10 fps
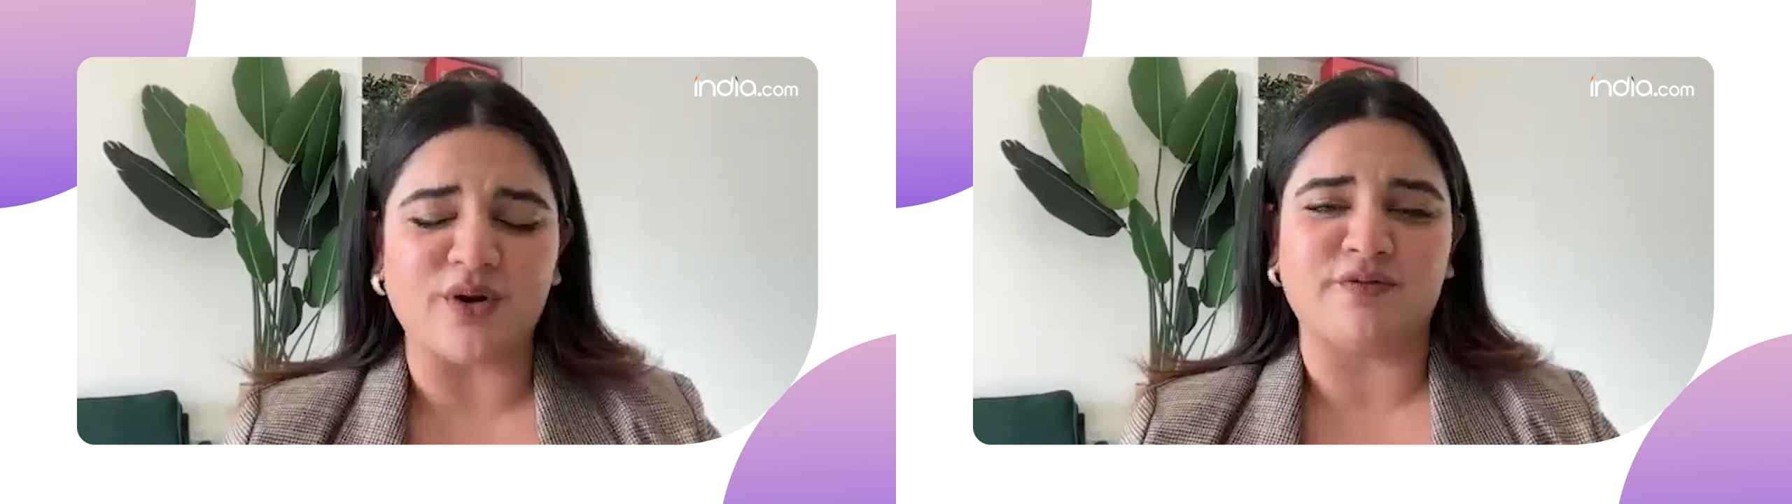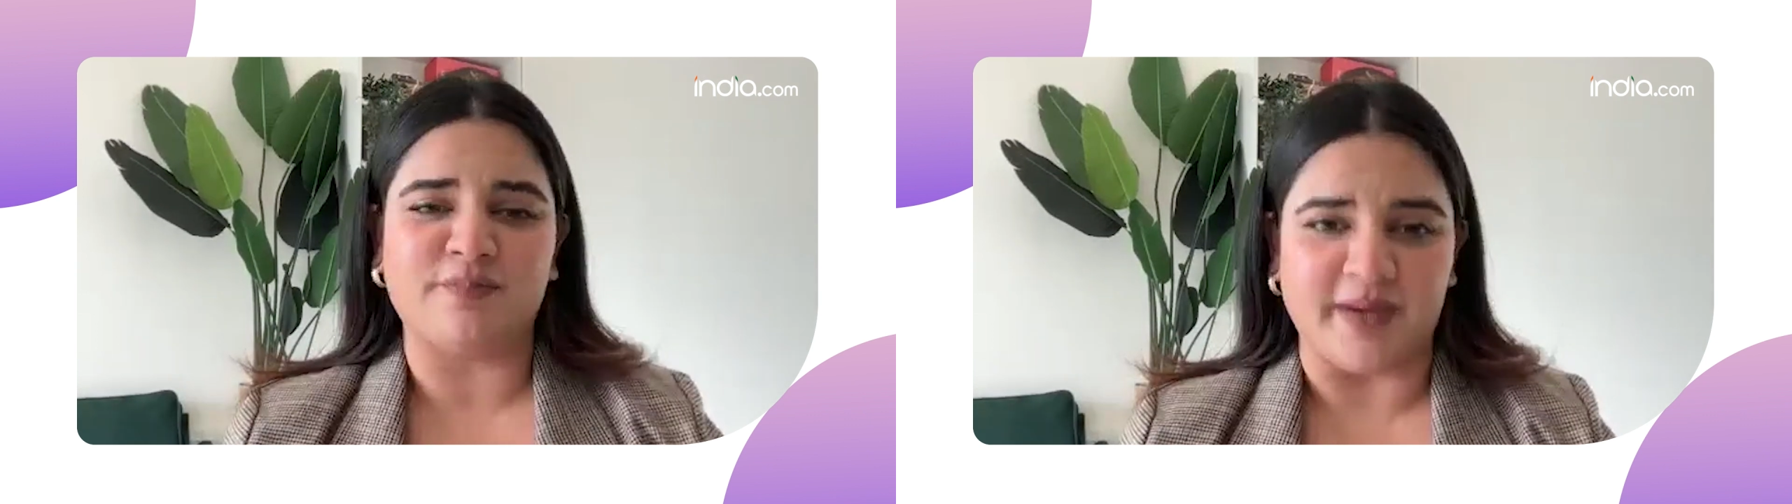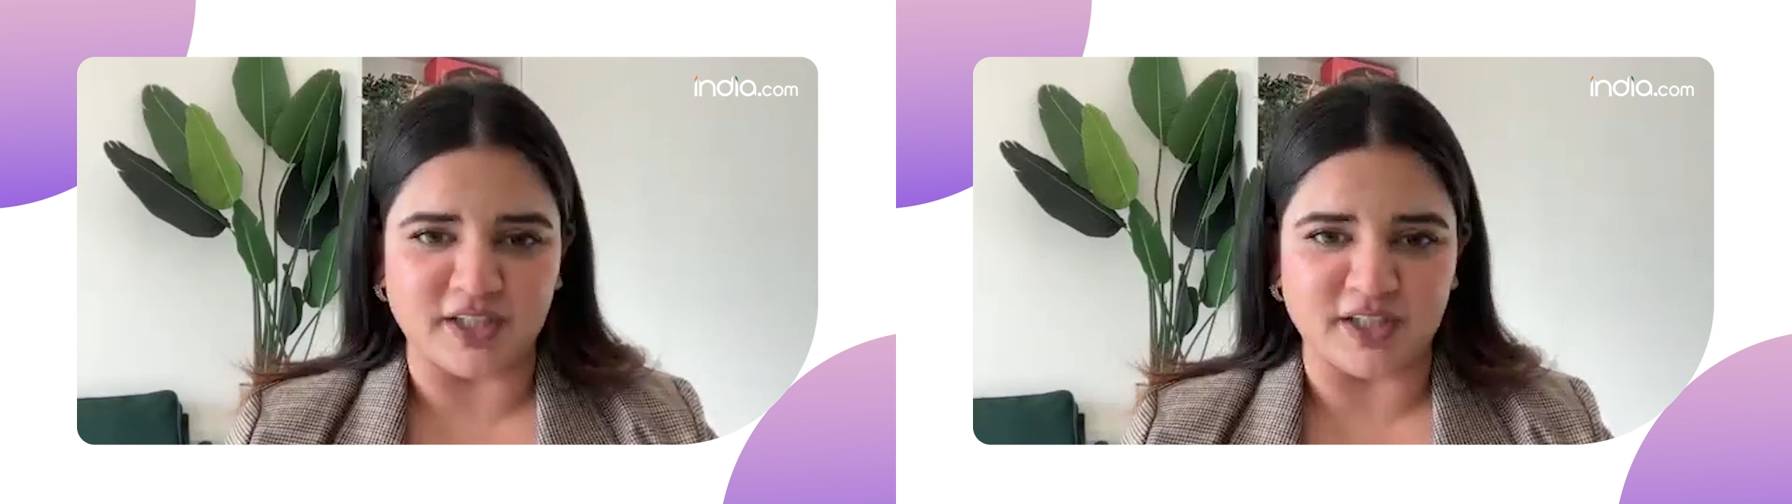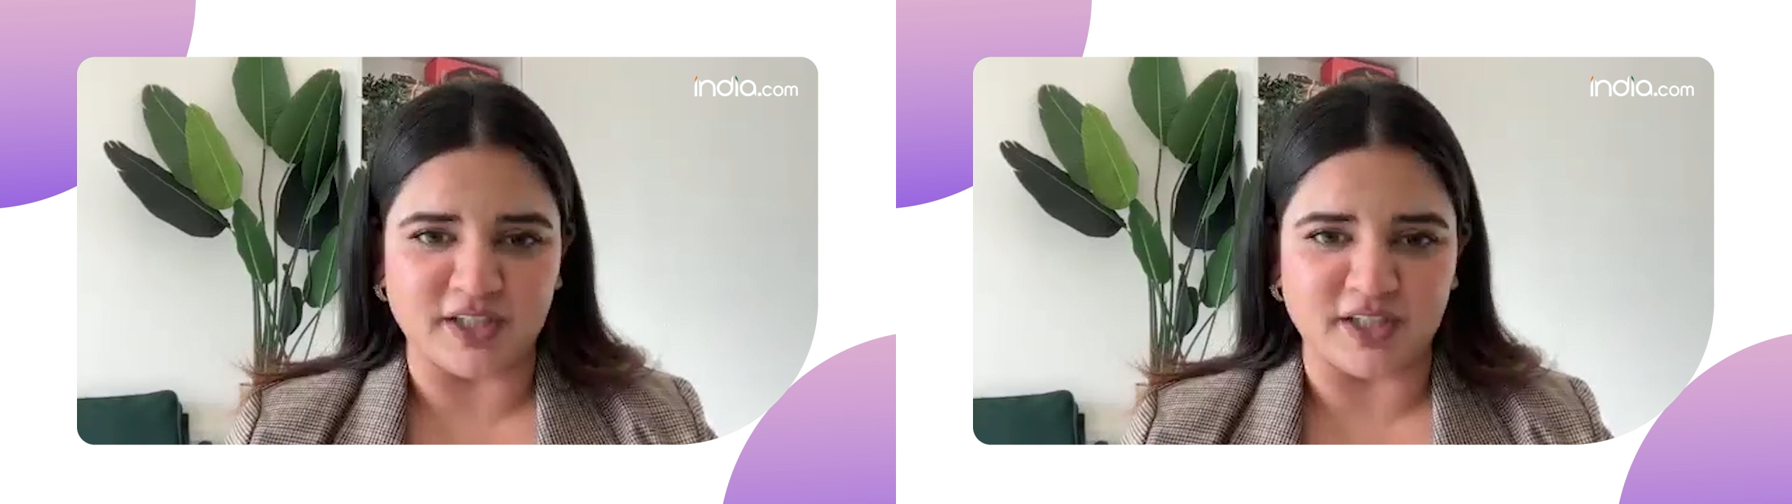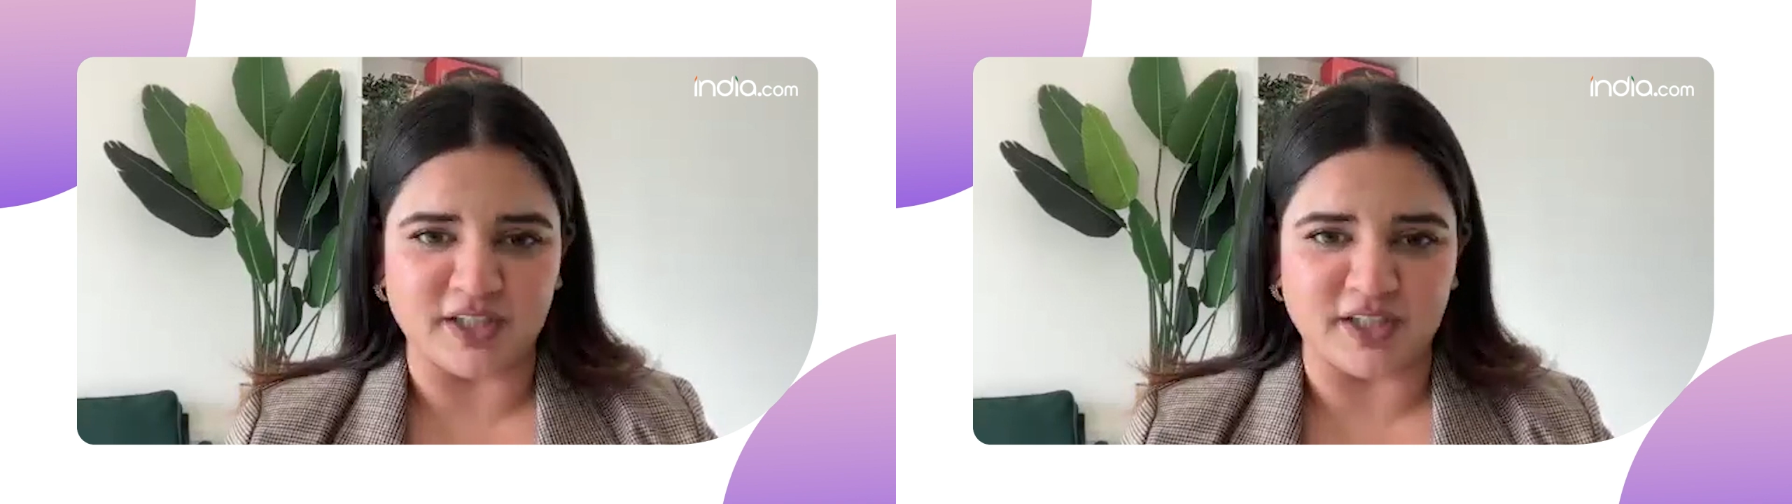lot
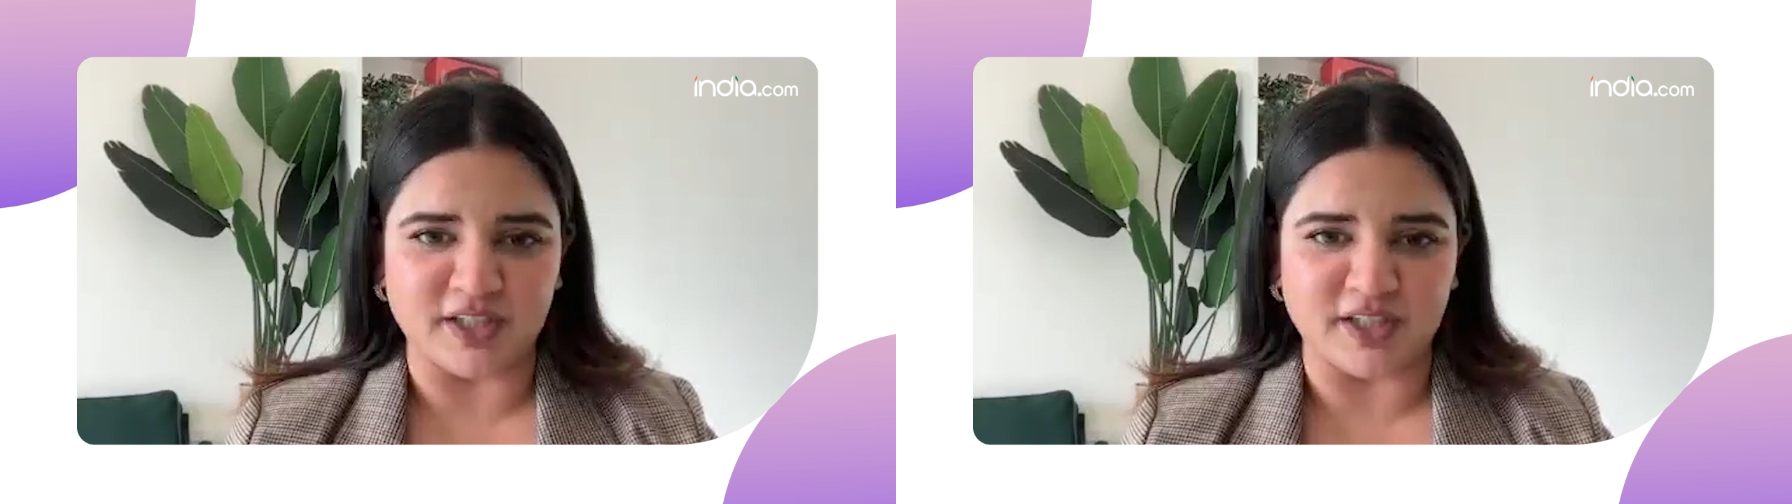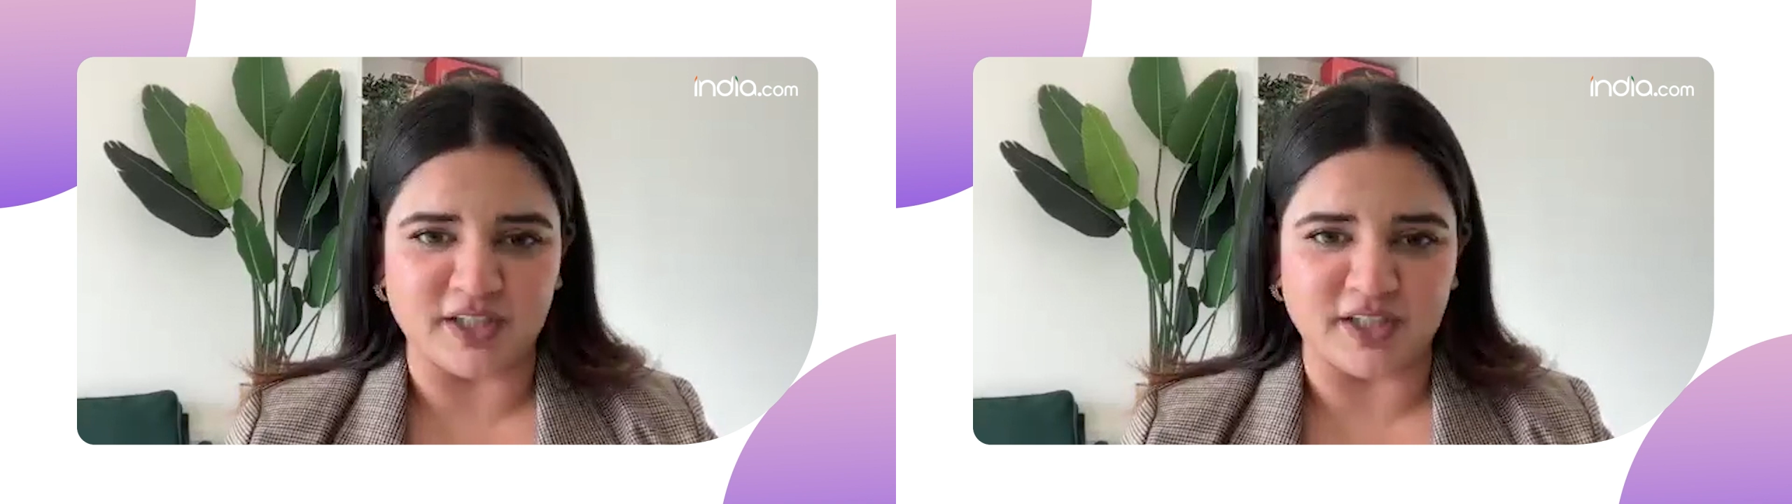of patience,